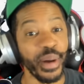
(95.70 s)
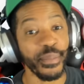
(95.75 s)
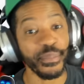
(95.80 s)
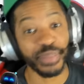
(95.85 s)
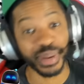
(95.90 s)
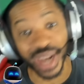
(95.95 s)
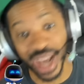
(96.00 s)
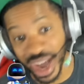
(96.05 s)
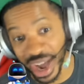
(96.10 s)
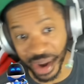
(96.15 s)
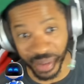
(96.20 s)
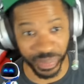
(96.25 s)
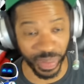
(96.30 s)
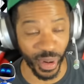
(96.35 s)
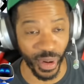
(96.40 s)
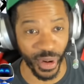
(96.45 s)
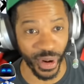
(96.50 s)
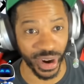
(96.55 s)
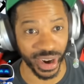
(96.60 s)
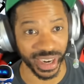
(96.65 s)

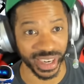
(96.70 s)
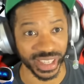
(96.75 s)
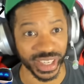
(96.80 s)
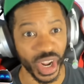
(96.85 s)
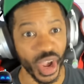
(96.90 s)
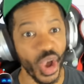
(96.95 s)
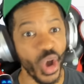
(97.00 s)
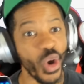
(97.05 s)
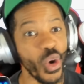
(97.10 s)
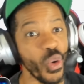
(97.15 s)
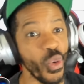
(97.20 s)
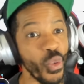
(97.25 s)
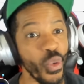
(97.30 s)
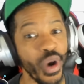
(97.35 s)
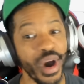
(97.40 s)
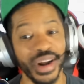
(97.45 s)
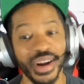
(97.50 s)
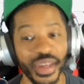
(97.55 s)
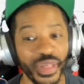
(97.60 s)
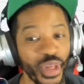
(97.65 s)
Bloodborne,
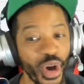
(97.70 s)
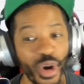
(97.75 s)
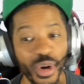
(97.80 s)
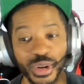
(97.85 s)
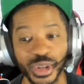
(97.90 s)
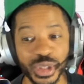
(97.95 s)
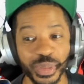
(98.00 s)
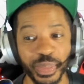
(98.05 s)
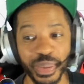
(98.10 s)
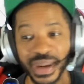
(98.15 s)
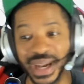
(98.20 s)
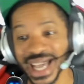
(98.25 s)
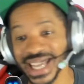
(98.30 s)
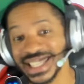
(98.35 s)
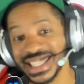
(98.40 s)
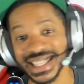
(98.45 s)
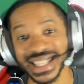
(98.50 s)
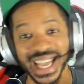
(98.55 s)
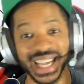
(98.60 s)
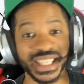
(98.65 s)
one of those
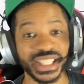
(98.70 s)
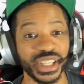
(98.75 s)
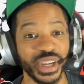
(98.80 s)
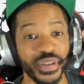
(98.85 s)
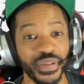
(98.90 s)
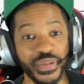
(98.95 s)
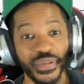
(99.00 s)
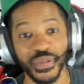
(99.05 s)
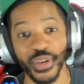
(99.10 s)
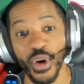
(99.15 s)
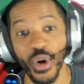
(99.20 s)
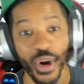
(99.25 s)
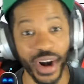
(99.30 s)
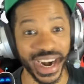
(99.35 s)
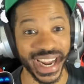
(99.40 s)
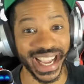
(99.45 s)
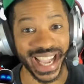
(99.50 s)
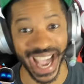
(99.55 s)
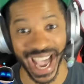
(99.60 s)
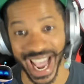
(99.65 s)
PlayStation
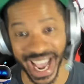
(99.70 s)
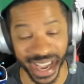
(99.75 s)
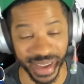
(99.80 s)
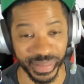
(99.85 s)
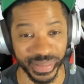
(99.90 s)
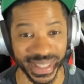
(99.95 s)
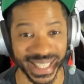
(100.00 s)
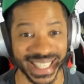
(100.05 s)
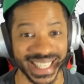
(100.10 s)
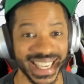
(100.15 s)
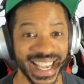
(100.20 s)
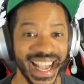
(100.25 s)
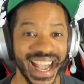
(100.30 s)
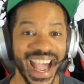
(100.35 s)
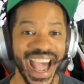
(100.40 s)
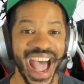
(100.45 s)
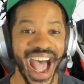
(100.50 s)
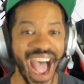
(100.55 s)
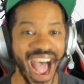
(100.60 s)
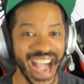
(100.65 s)
four games
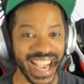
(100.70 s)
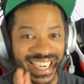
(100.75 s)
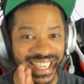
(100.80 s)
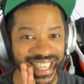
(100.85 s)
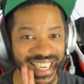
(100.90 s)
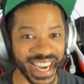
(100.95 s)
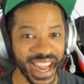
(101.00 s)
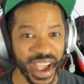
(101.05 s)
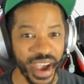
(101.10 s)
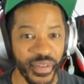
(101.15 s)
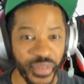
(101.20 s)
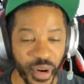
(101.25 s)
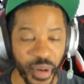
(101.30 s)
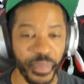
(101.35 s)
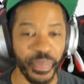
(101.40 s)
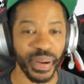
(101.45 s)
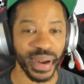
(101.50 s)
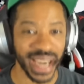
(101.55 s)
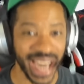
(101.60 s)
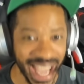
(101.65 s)
I never
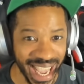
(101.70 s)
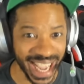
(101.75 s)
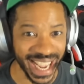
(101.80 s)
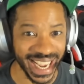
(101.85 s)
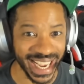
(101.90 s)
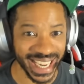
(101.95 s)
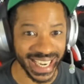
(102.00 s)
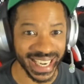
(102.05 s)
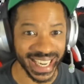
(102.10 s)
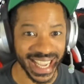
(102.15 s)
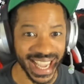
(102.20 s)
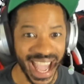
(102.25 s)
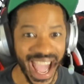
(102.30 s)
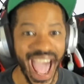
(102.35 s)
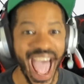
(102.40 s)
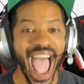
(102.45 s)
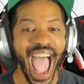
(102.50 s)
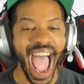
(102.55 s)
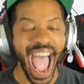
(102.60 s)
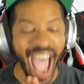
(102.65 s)
played,
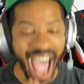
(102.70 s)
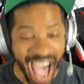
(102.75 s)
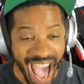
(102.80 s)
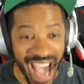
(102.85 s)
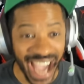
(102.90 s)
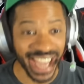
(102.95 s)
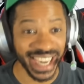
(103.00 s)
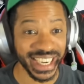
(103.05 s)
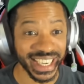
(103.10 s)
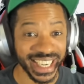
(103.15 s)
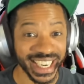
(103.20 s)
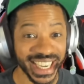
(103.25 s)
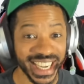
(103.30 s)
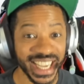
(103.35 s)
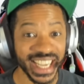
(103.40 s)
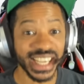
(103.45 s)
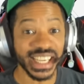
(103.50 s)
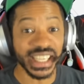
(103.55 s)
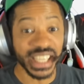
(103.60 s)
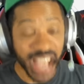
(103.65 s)
and
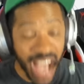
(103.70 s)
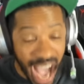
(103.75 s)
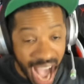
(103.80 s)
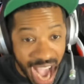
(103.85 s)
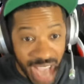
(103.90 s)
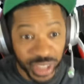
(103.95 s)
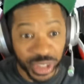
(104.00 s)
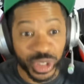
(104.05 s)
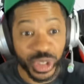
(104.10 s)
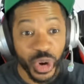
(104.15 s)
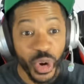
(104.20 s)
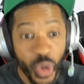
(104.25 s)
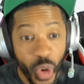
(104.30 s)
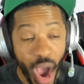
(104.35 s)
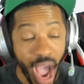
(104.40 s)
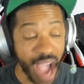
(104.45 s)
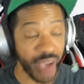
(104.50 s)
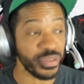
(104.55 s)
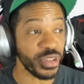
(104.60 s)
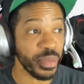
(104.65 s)
I do,
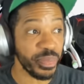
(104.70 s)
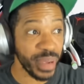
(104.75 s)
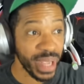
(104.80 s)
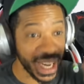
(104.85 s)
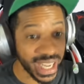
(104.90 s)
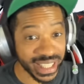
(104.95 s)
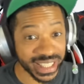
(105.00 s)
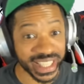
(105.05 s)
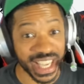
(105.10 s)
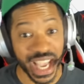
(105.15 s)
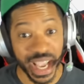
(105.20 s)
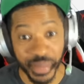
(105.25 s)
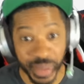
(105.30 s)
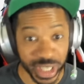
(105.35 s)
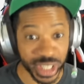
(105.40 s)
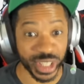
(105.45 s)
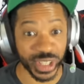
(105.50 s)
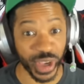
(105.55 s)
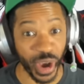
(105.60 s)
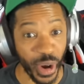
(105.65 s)
after beating
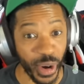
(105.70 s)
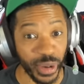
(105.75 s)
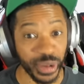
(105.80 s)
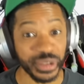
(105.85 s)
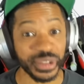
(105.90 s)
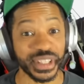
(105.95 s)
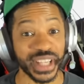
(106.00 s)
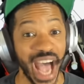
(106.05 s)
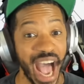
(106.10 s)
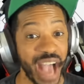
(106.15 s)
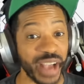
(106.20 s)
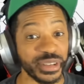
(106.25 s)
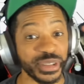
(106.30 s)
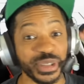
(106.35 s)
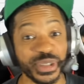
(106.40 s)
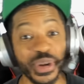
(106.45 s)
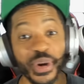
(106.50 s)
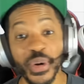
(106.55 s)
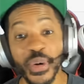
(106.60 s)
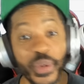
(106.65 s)
Demon Souls, I
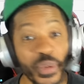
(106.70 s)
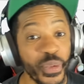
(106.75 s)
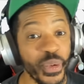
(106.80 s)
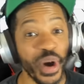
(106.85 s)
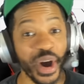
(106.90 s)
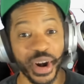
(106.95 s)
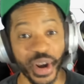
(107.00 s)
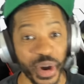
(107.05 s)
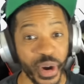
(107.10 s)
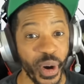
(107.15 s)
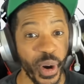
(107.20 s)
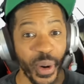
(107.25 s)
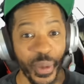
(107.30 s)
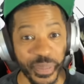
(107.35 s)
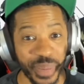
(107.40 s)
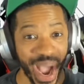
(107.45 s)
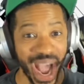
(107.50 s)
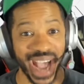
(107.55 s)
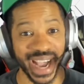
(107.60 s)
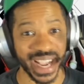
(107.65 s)
do want to go
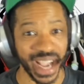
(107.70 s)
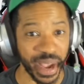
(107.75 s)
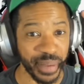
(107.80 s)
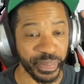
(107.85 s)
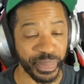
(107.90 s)
back and